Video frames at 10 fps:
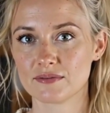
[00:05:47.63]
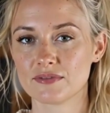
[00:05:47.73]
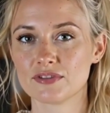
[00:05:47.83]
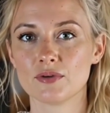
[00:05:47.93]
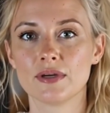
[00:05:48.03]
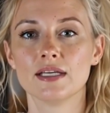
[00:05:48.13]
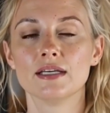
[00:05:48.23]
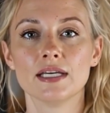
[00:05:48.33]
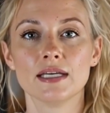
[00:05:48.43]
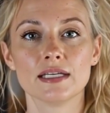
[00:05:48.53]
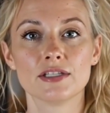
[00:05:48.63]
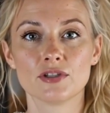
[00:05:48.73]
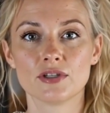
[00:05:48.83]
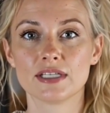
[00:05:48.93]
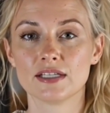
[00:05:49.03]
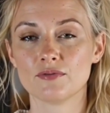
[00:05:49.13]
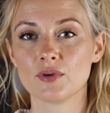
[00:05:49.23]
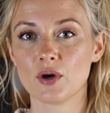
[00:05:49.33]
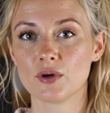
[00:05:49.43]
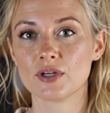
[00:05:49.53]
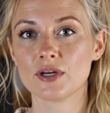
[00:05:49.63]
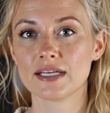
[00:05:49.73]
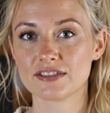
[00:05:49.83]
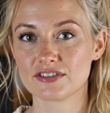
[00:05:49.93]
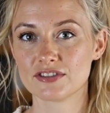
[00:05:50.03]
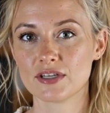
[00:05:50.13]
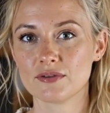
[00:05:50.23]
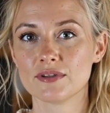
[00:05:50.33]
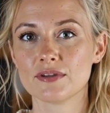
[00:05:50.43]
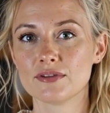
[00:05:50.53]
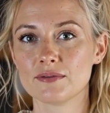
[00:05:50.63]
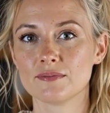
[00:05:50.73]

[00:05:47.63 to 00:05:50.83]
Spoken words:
so that Achilles could live longer as a servant?